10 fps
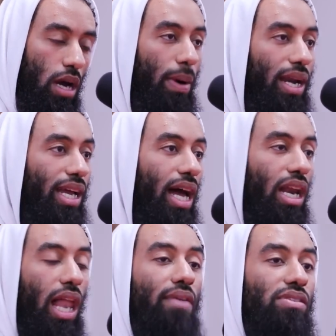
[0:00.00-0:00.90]
about the kind
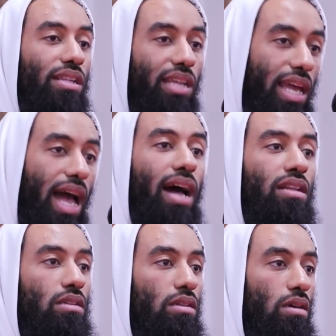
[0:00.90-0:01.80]
of lifestyle that they
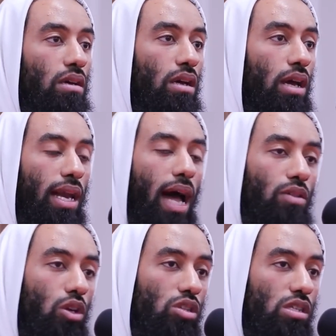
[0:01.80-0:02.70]
had and
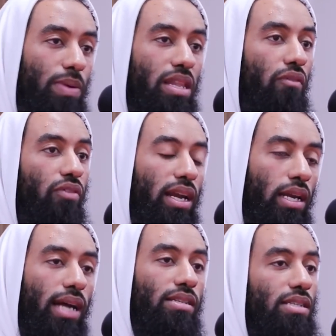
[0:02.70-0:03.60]
how they used to spend their
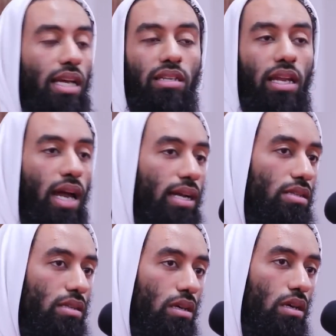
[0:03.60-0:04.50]
Friday nights and Saturday
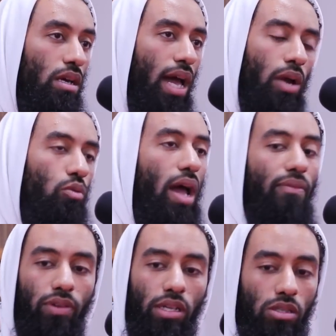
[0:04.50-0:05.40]
nights and
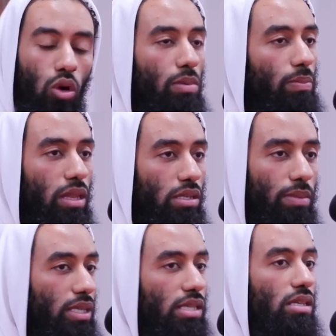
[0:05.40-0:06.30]
rightfully so, my brothers
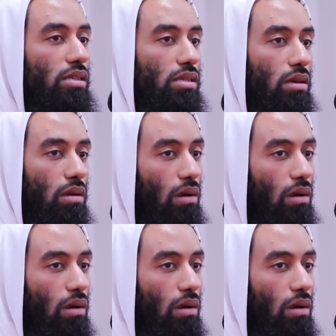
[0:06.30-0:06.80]
and my sisters.